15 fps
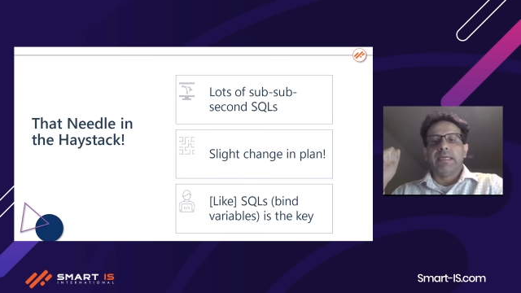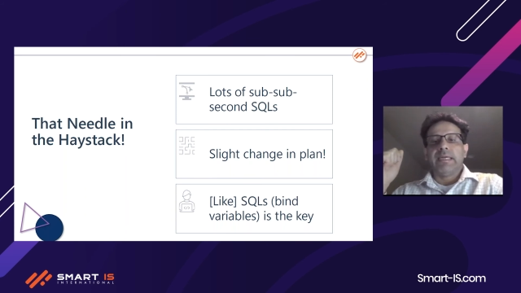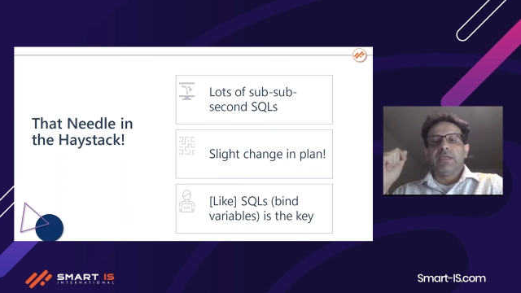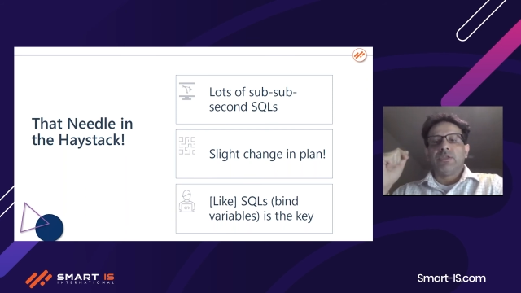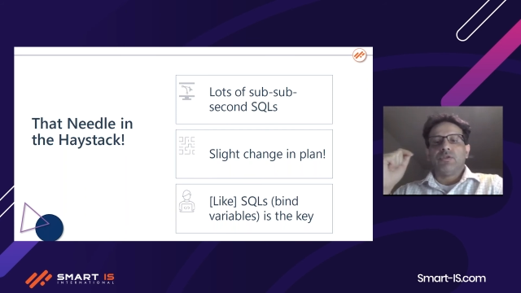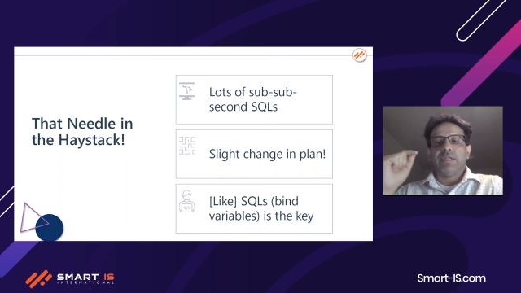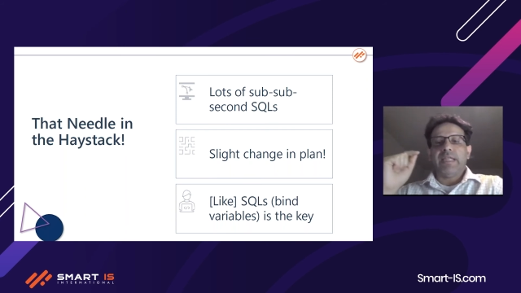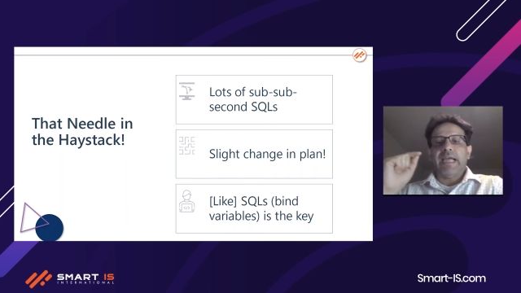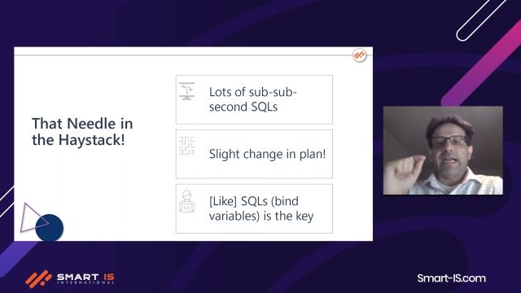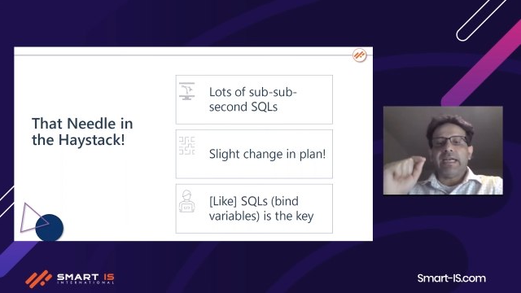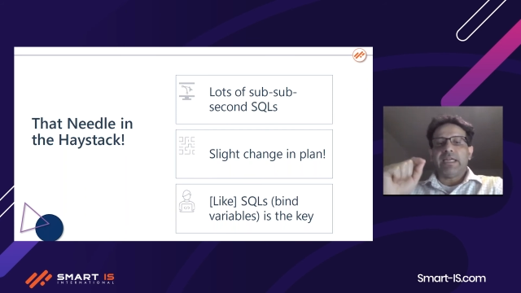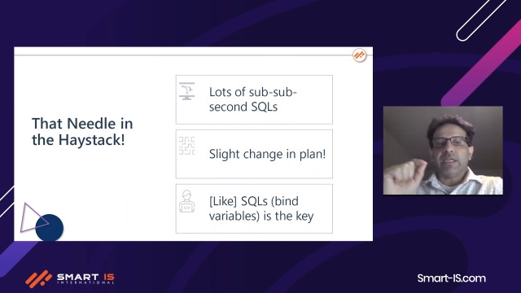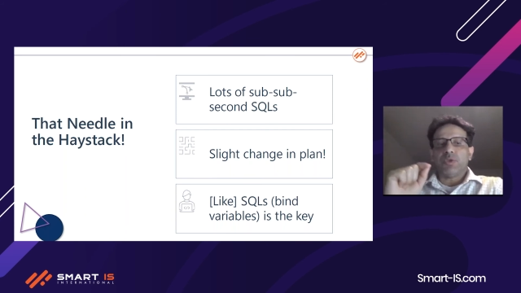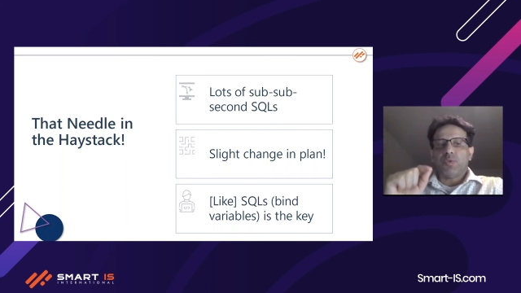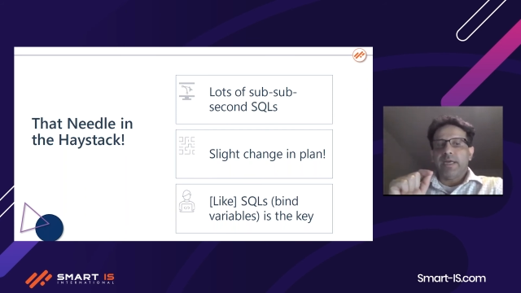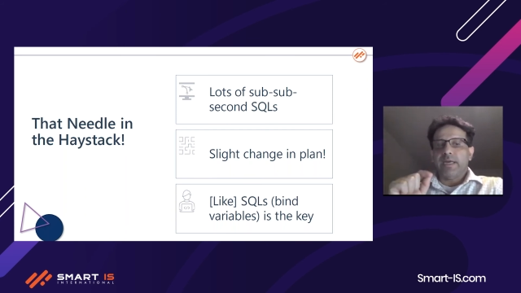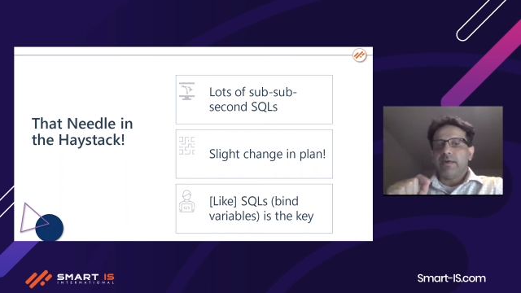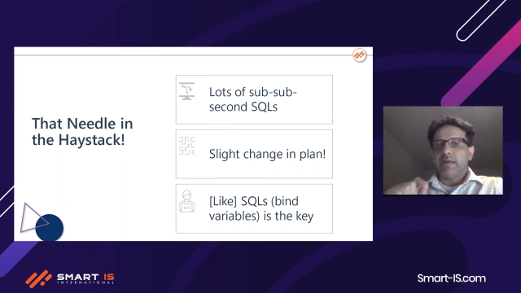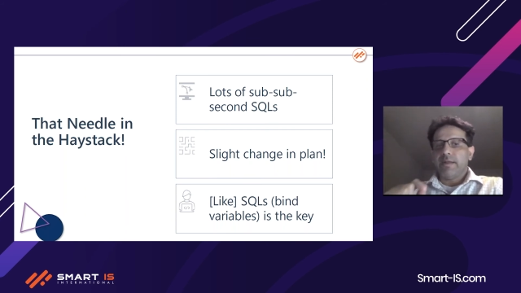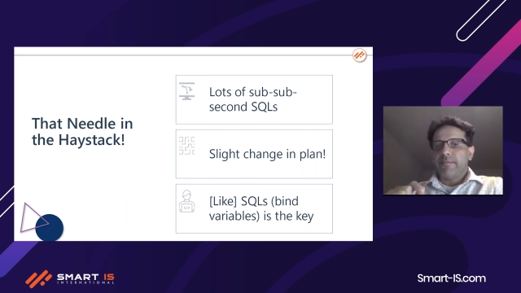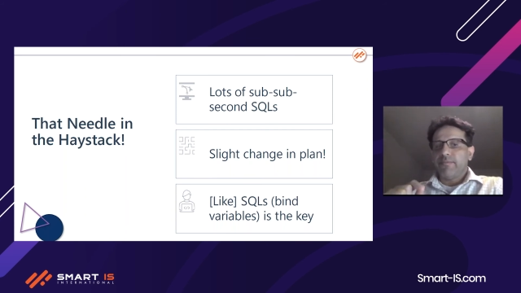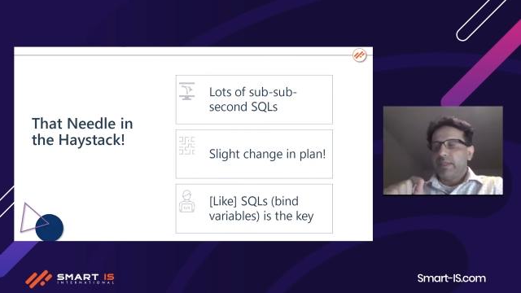So that is
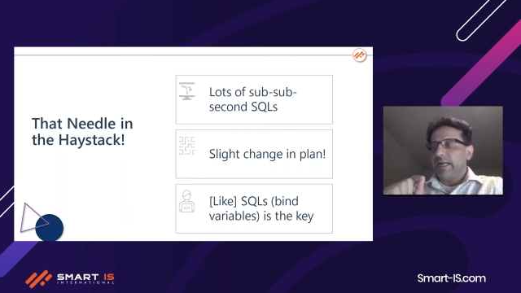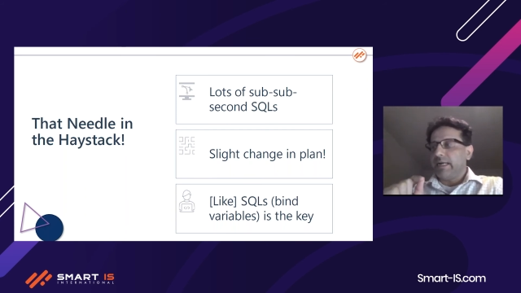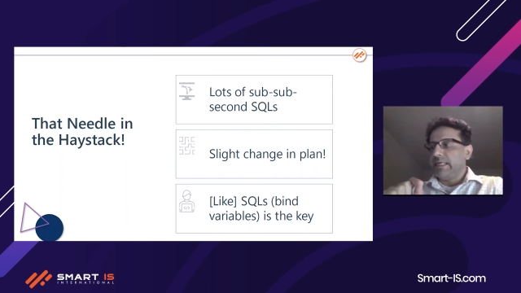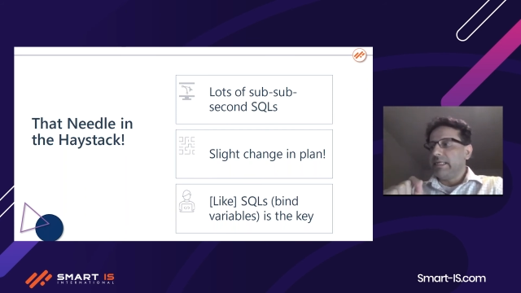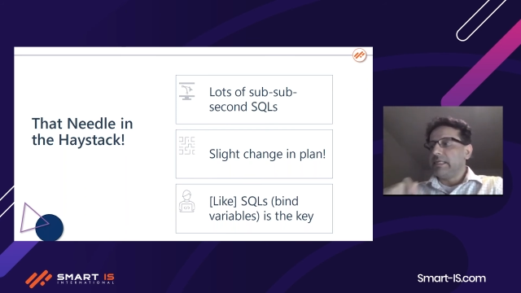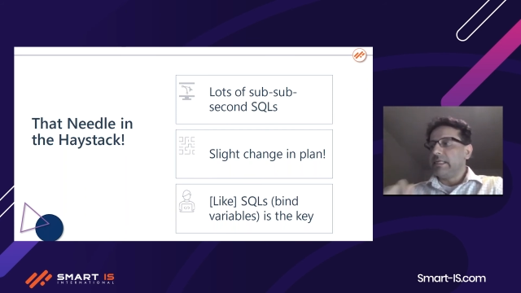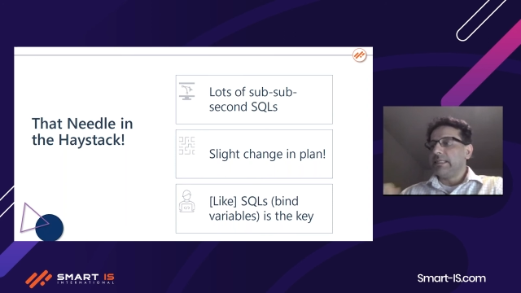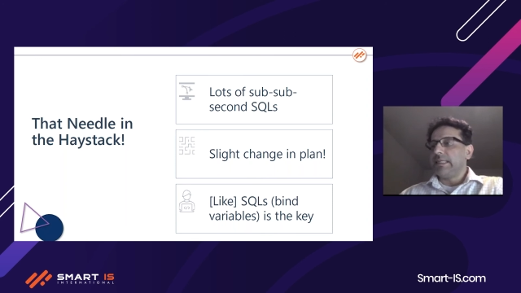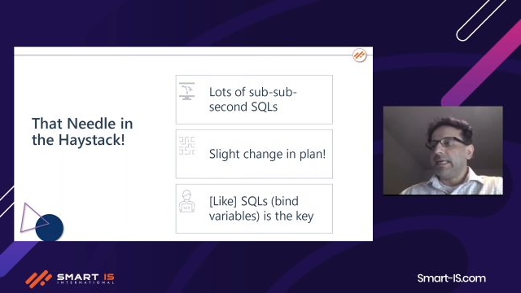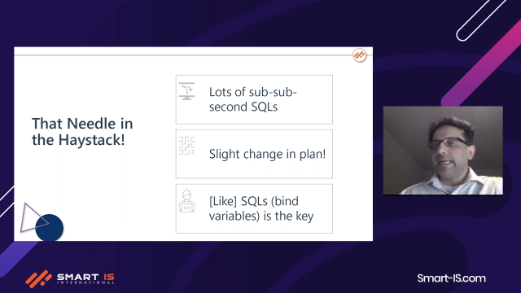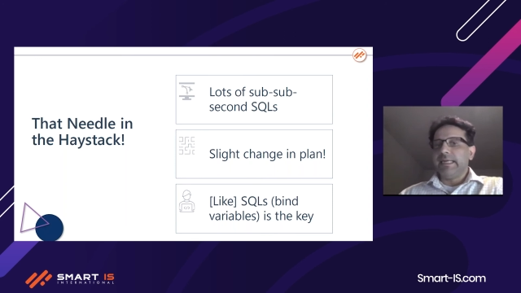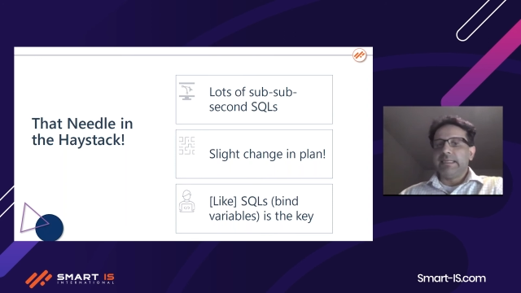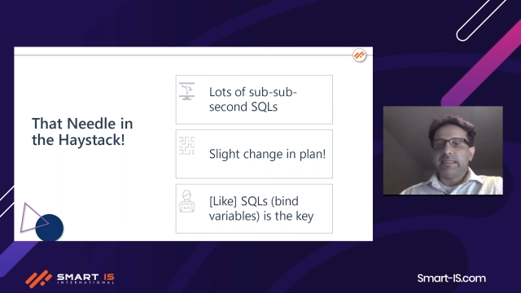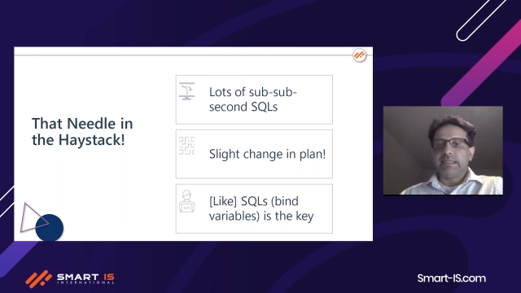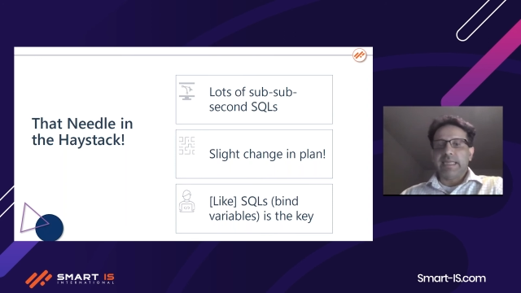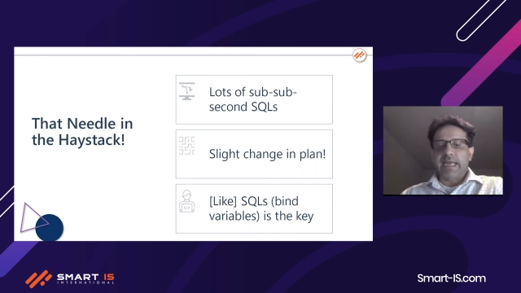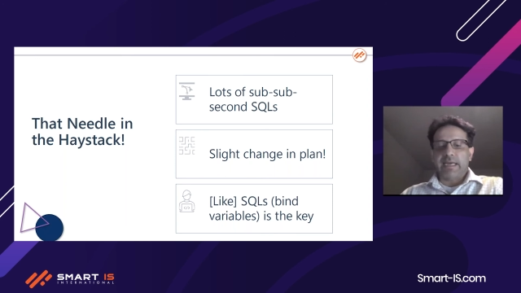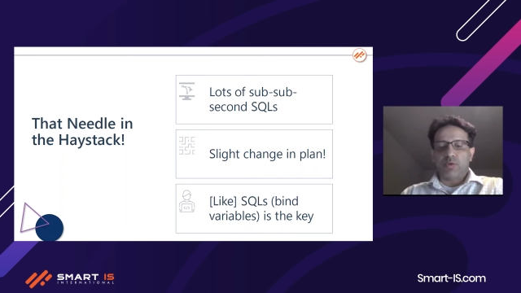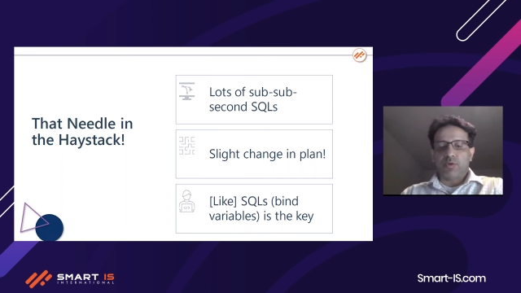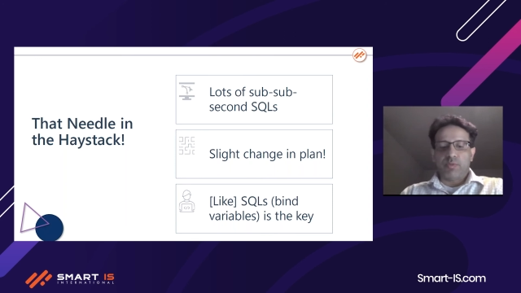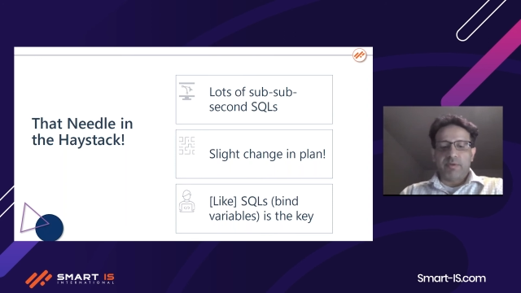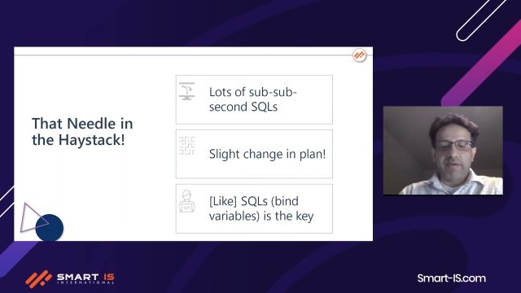where that needle in the
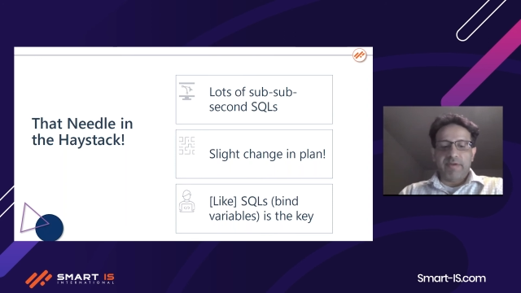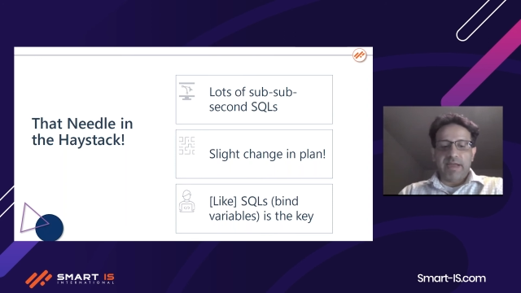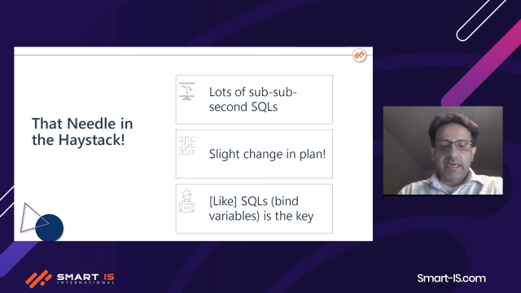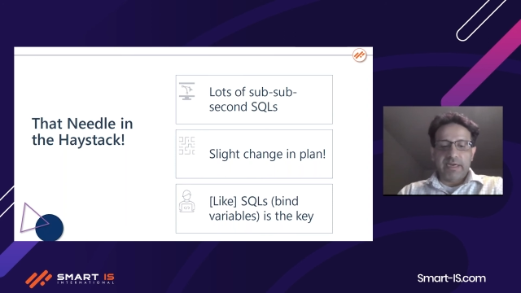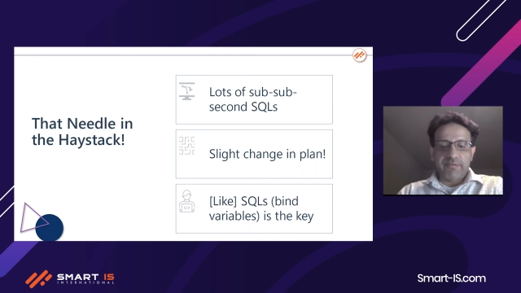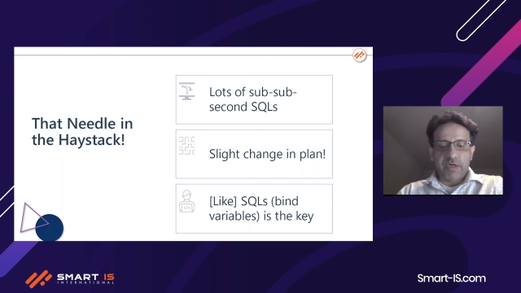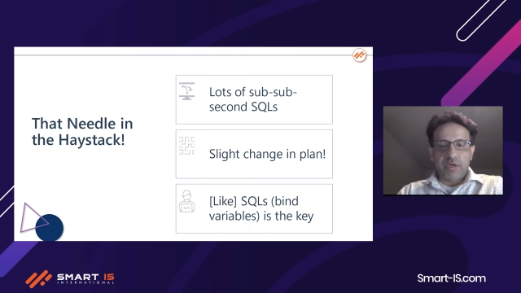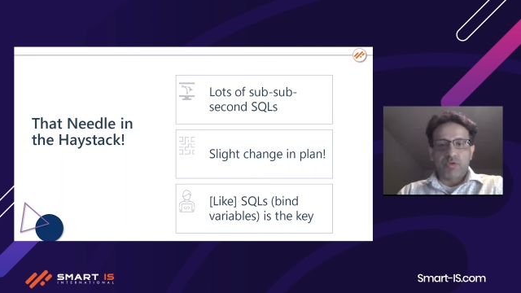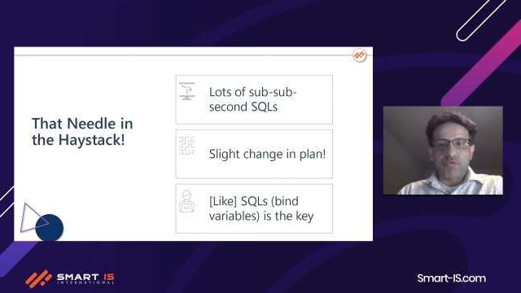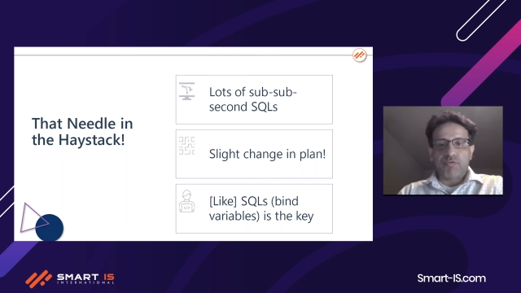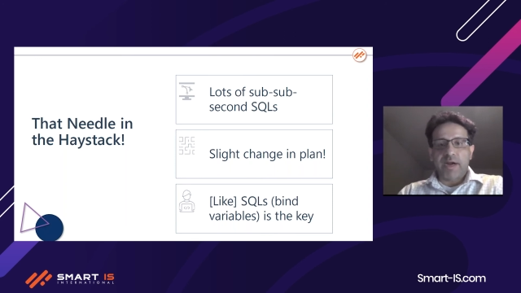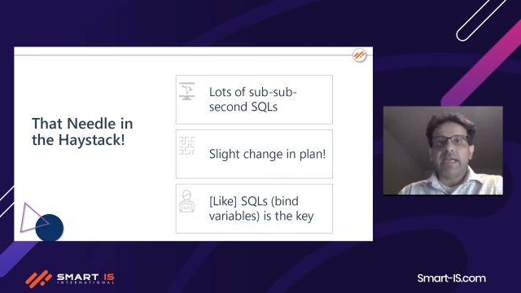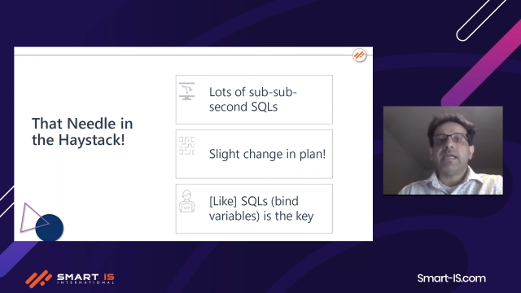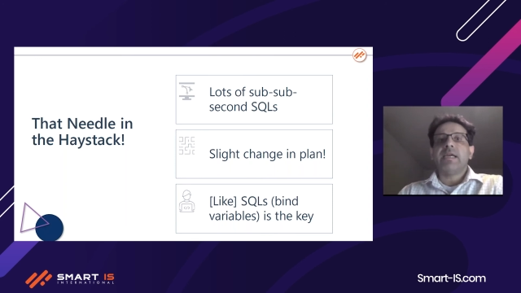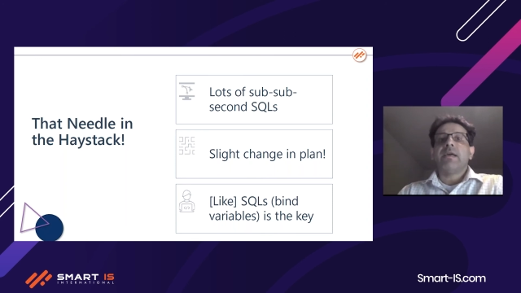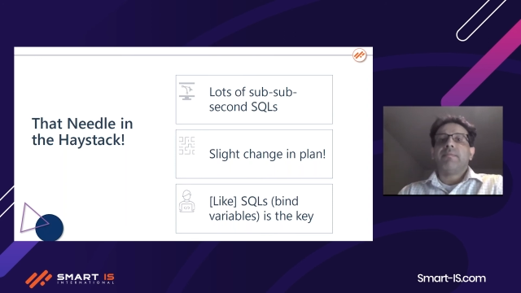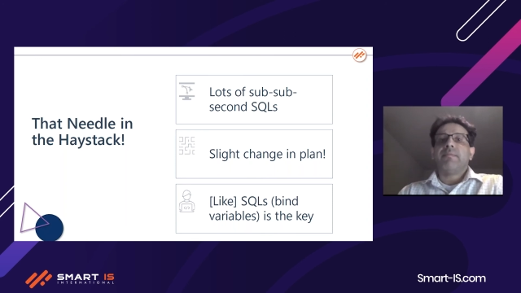haystack could be very difficult to find,